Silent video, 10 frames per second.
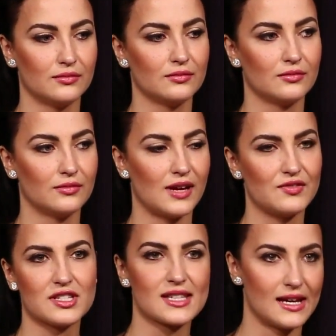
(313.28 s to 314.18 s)
mm, i've
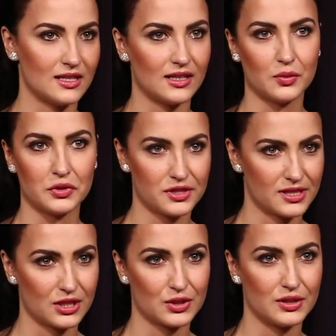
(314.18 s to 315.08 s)
decided i want to
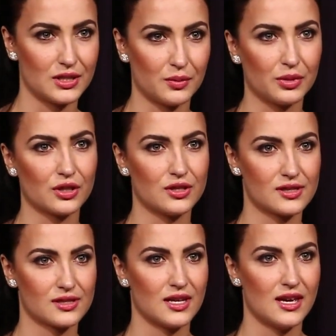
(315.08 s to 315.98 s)
stick to it now
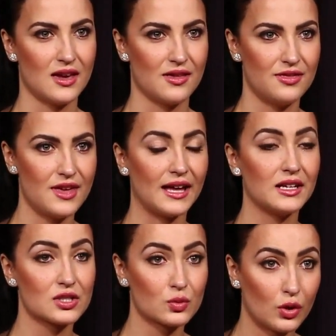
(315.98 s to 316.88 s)
because that
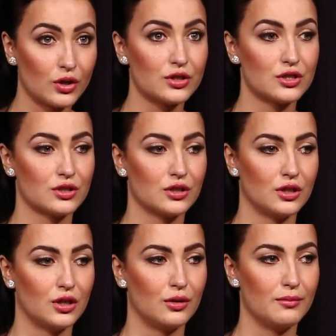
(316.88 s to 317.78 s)
is what
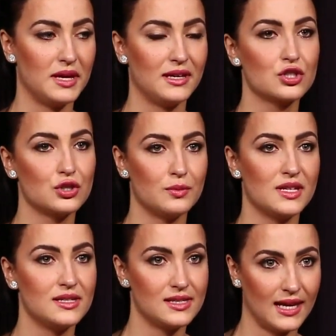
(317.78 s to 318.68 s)
uh, makes you
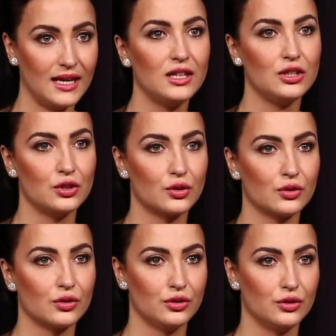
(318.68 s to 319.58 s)
maintain
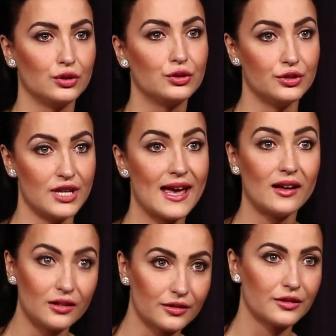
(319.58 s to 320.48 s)
your your good
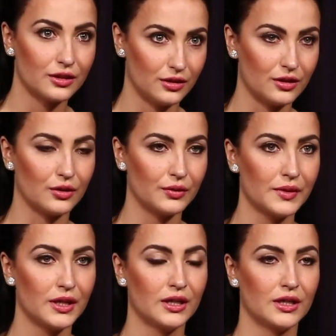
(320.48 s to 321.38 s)
health you know
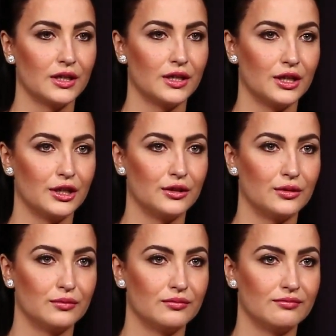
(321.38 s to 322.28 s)

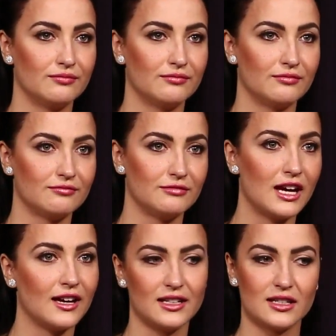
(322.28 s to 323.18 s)
um,
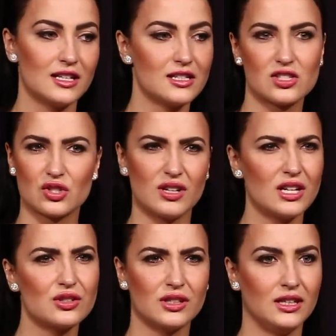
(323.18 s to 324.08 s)
yeah, and it, and it's
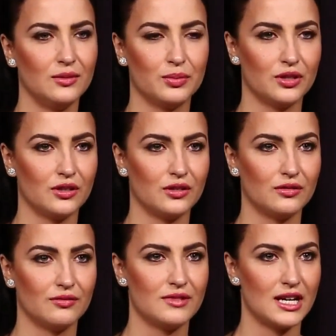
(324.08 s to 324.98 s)
great to keep
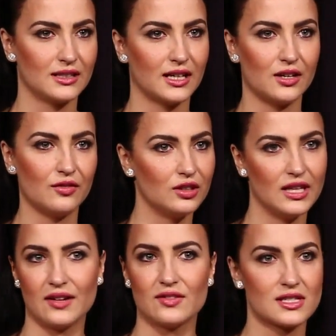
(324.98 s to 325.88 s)
uh, that kind of a
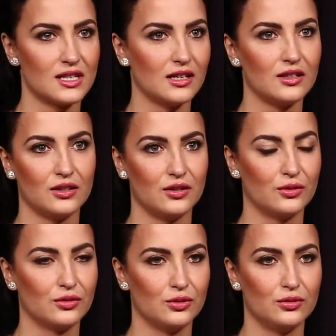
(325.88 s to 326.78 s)
lifestyle. You
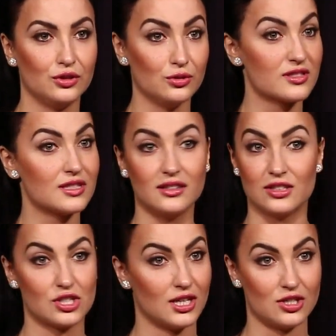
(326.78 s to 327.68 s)
know, you you'll see the
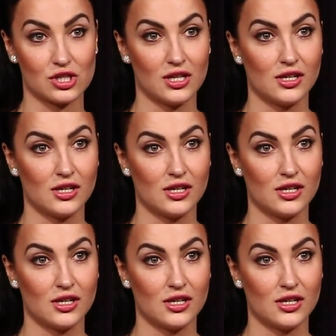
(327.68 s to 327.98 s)
change